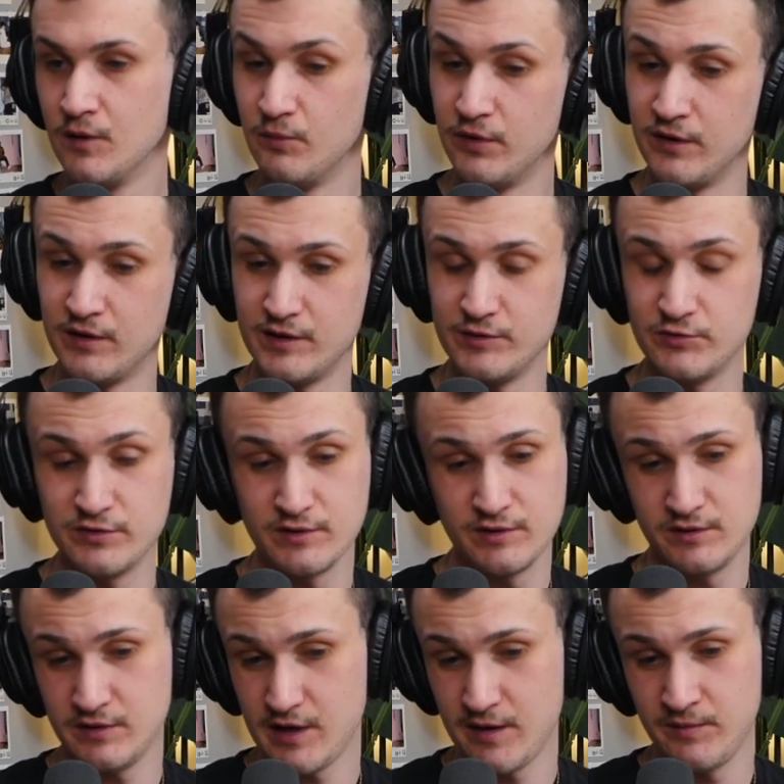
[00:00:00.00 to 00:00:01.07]
But
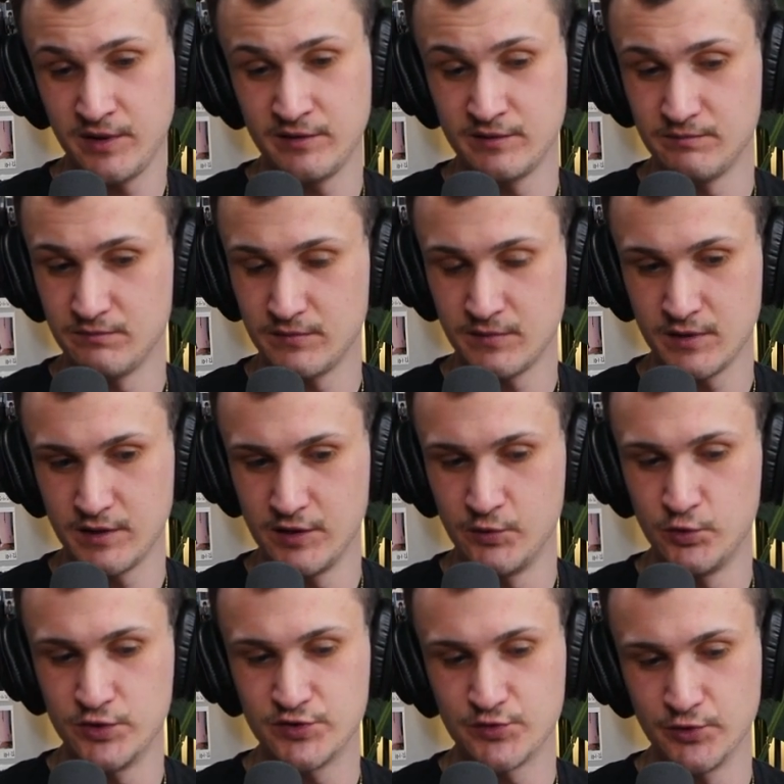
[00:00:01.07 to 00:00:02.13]
I mean, it
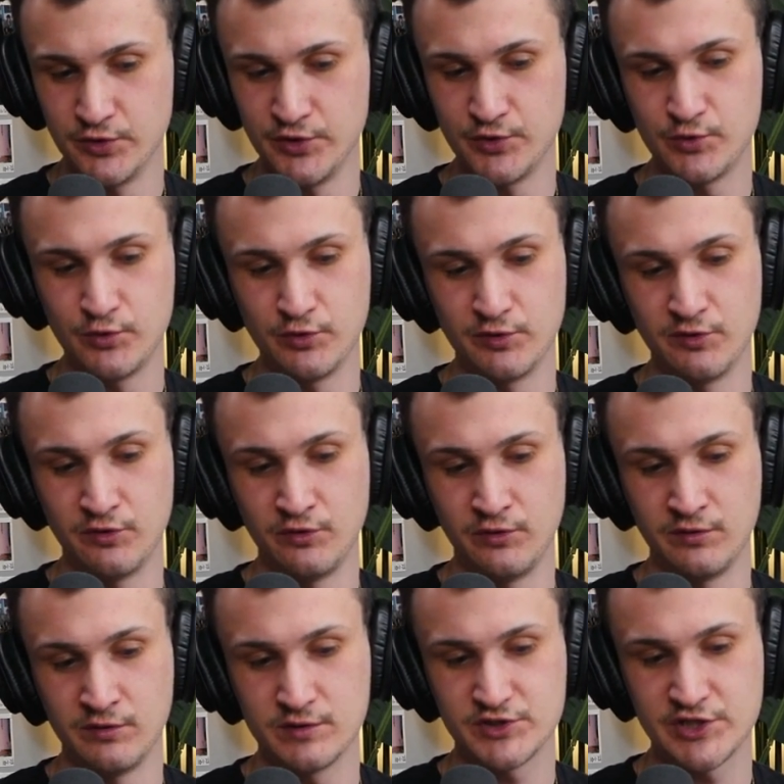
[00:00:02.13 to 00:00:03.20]
was really
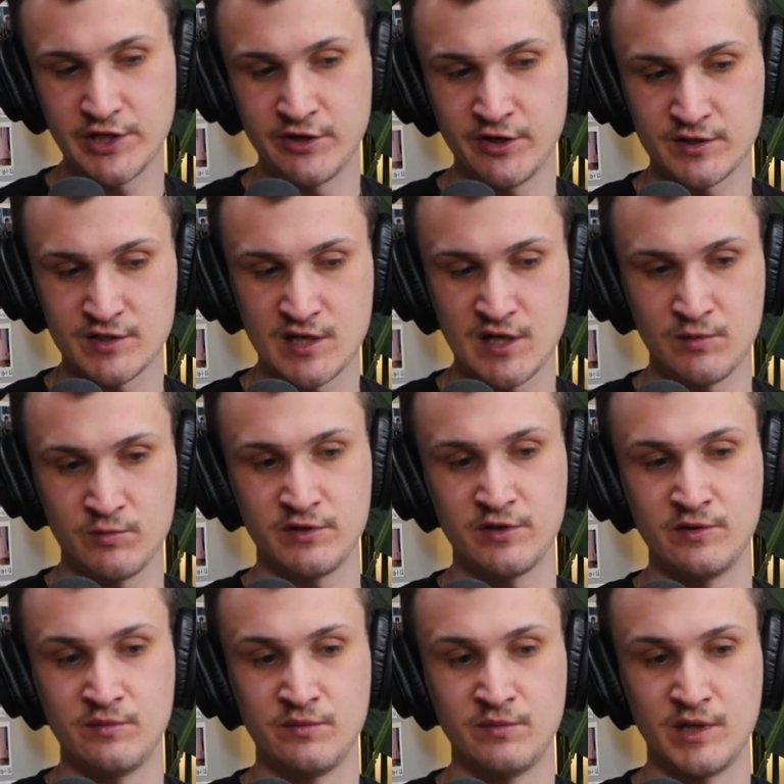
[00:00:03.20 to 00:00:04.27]
cool sharing time with
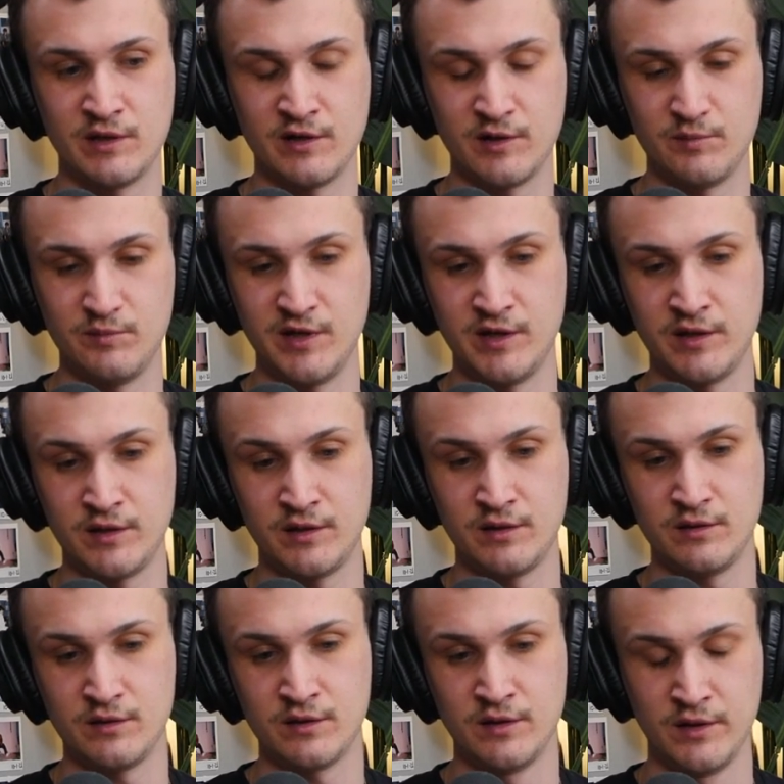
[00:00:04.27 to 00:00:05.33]
him and like
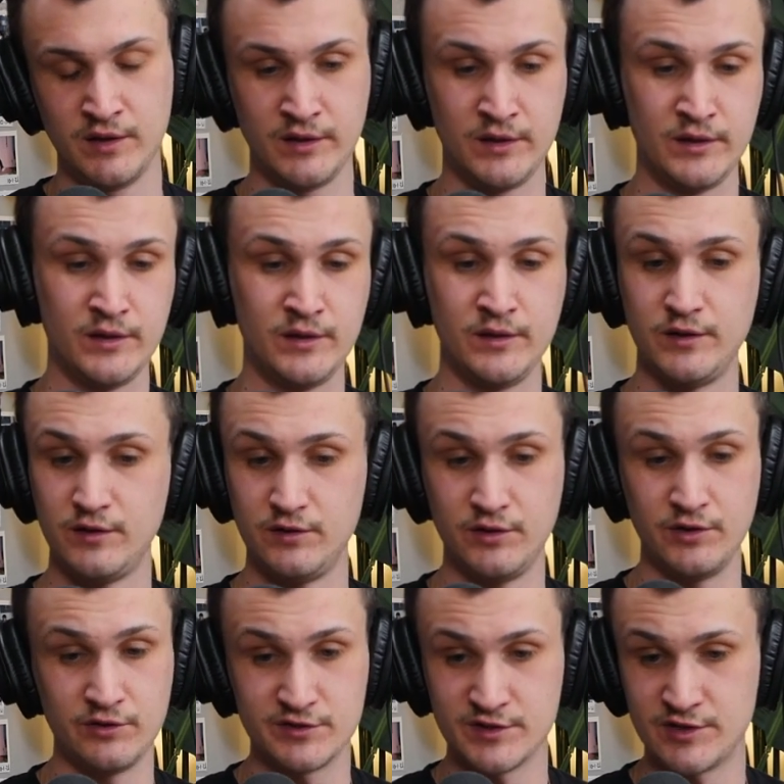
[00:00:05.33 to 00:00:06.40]
being,
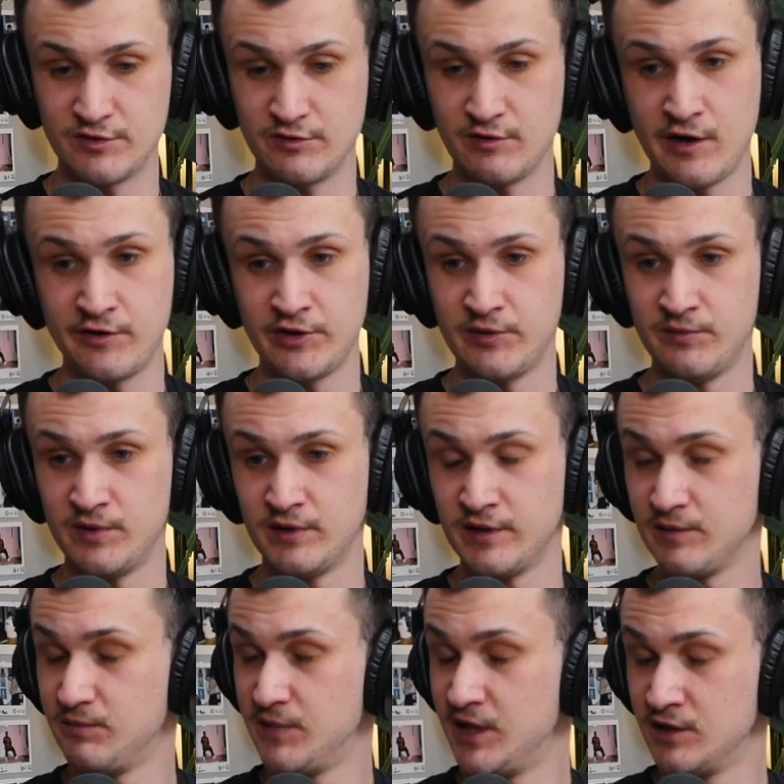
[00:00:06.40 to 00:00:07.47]
just around him and
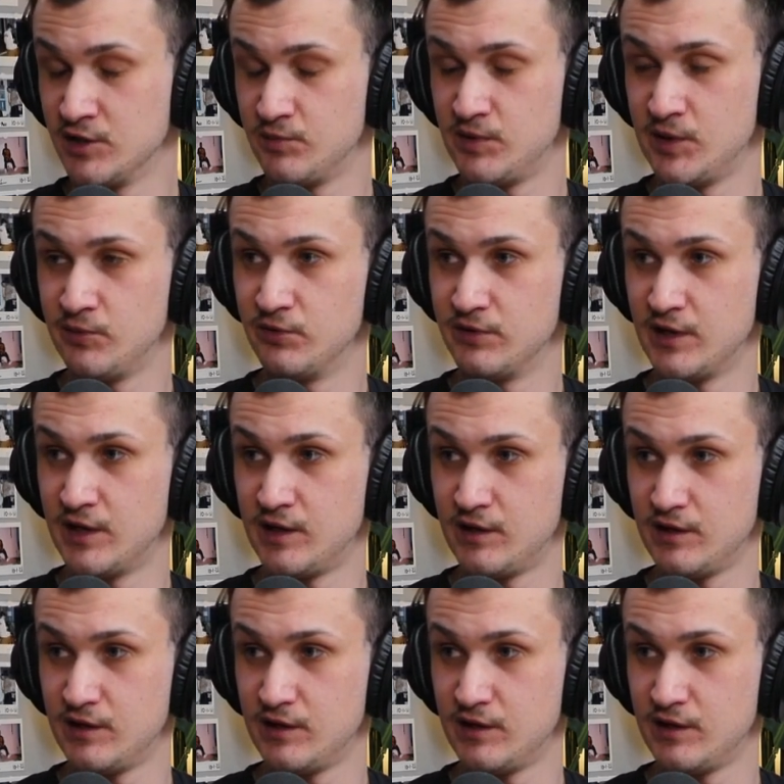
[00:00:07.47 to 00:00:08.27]
like meeting the people that